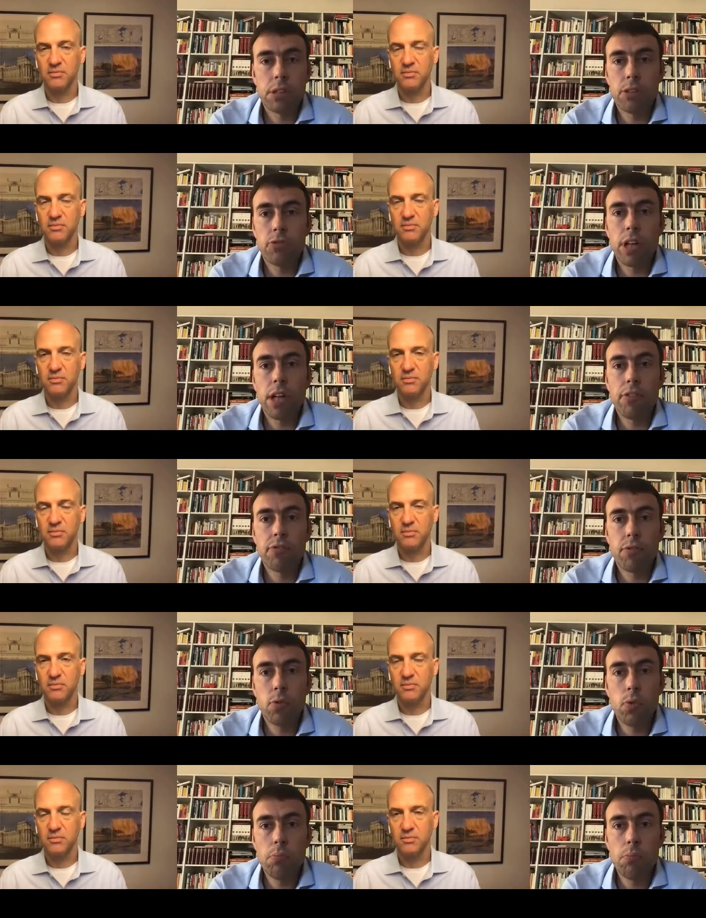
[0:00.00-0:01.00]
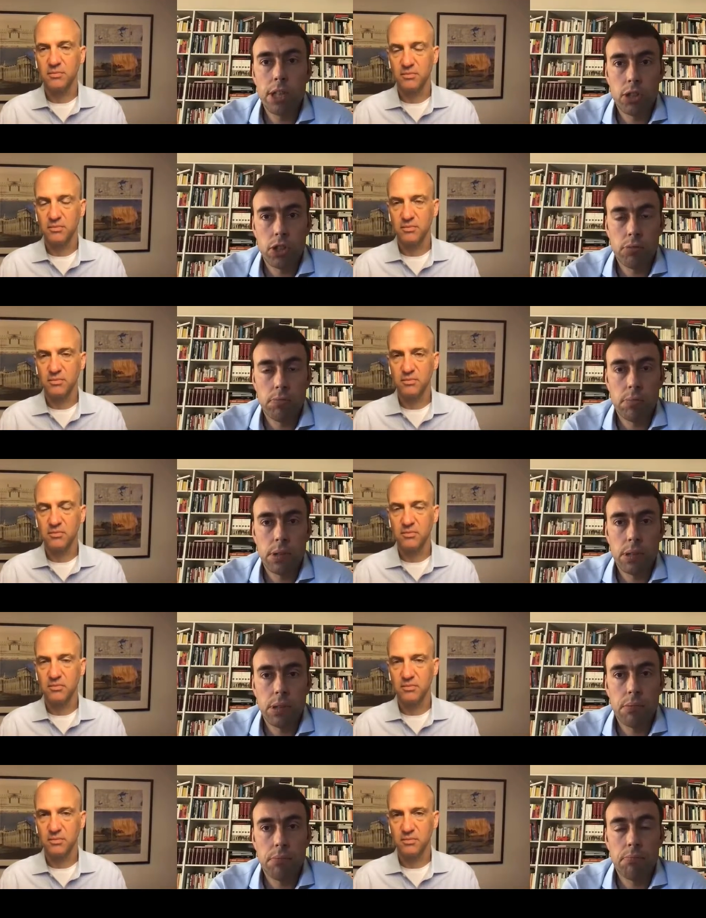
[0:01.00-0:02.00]
Speaker 1: derive too much
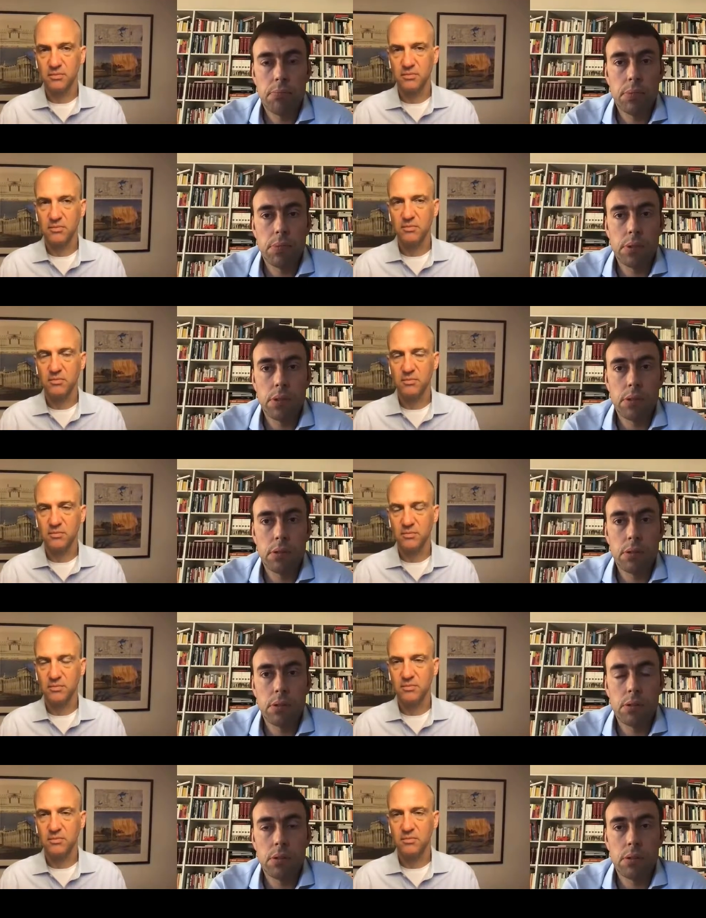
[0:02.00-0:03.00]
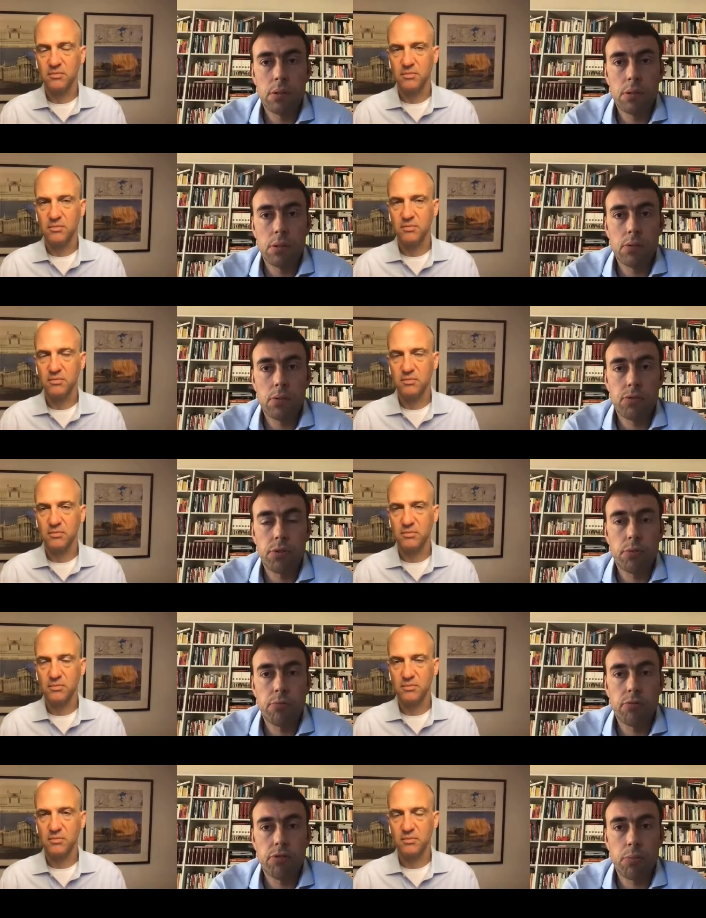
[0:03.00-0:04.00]
um, uh, uh,
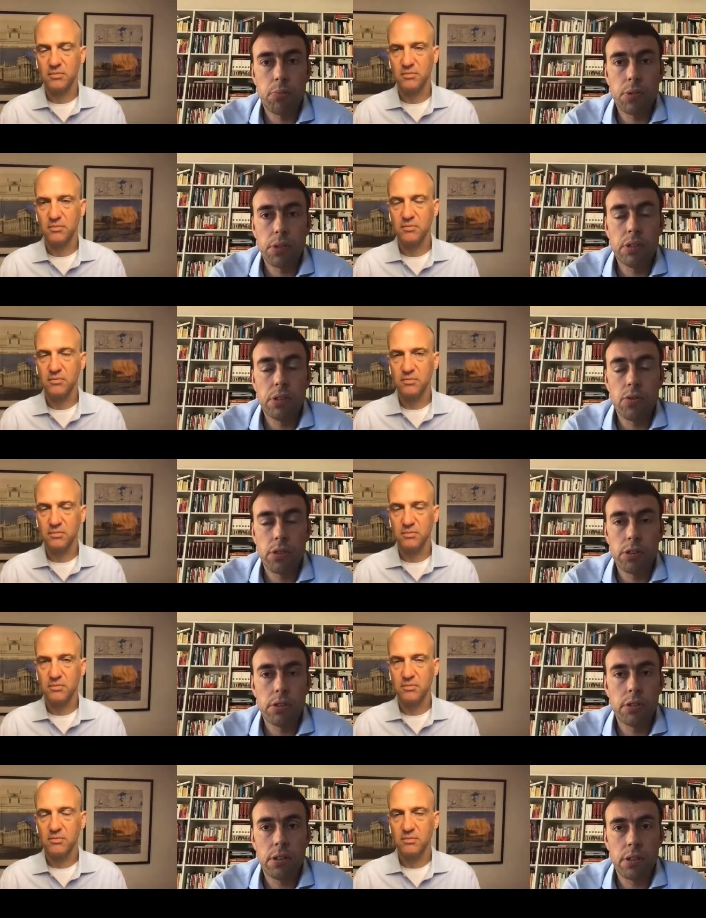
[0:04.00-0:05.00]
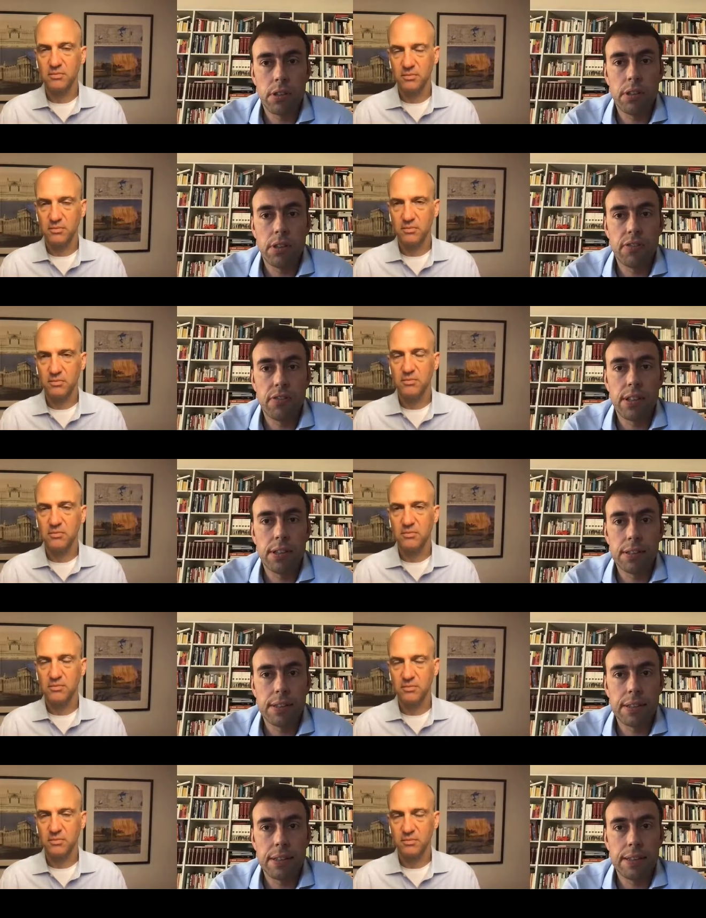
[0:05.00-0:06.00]
from from the situation in
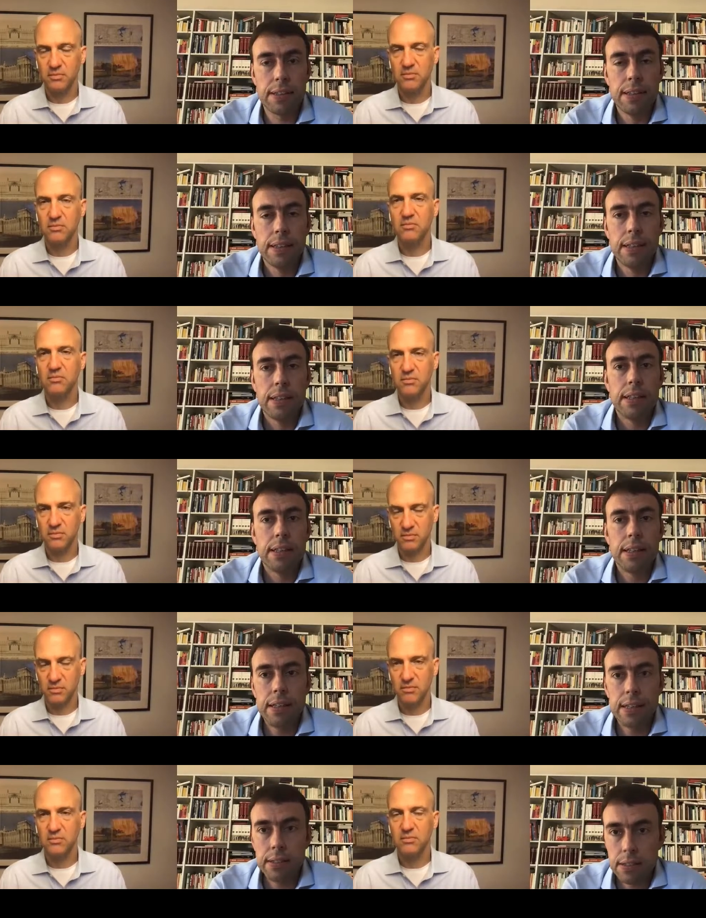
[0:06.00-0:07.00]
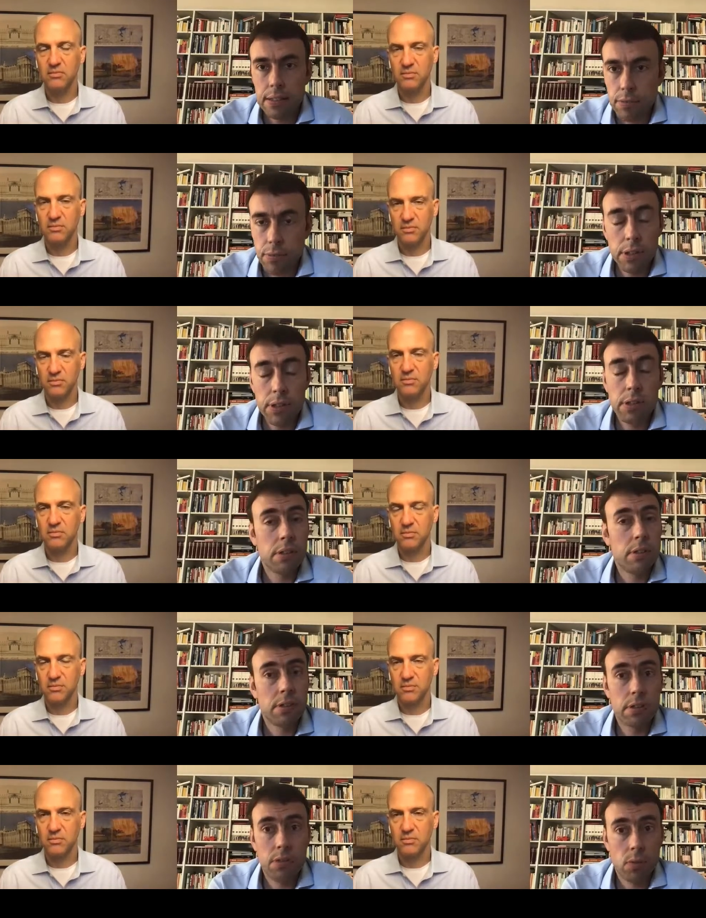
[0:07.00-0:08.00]
Afghanistan. It's,
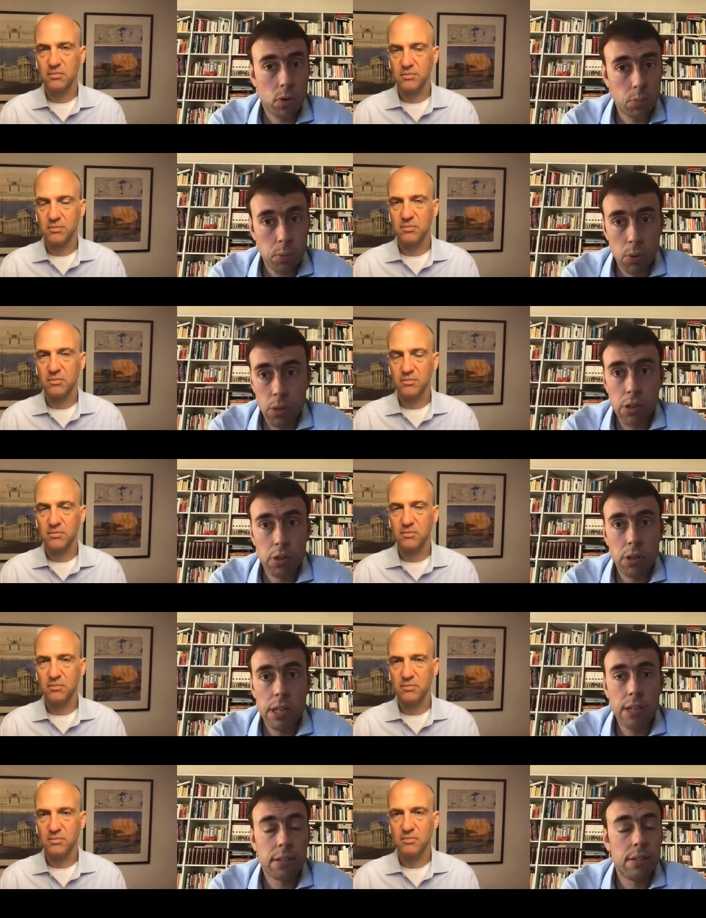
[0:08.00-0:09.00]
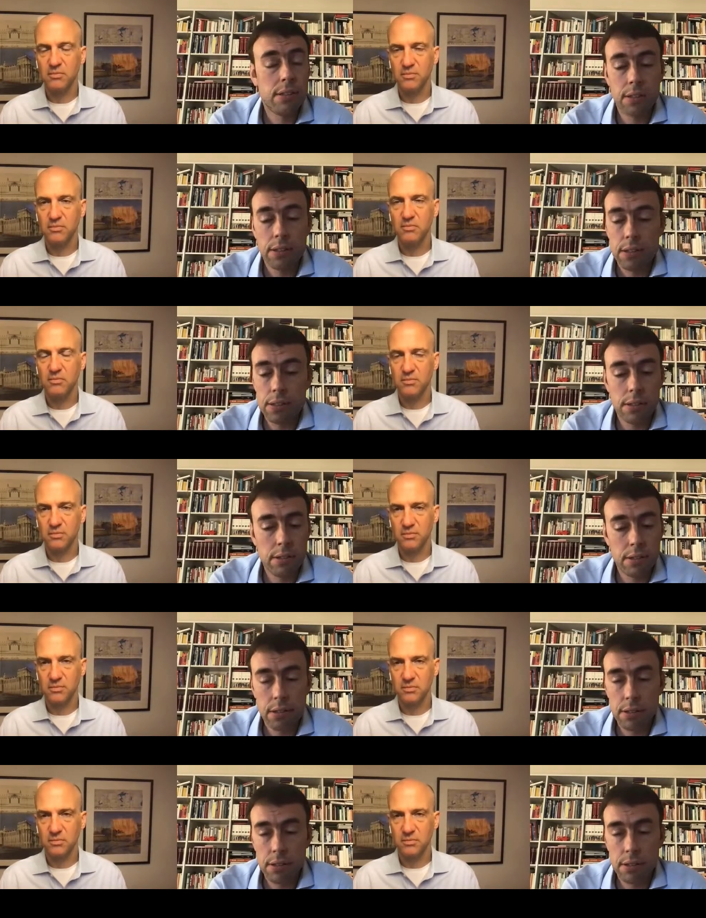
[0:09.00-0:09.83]
it, it was poorly conducted. It, it's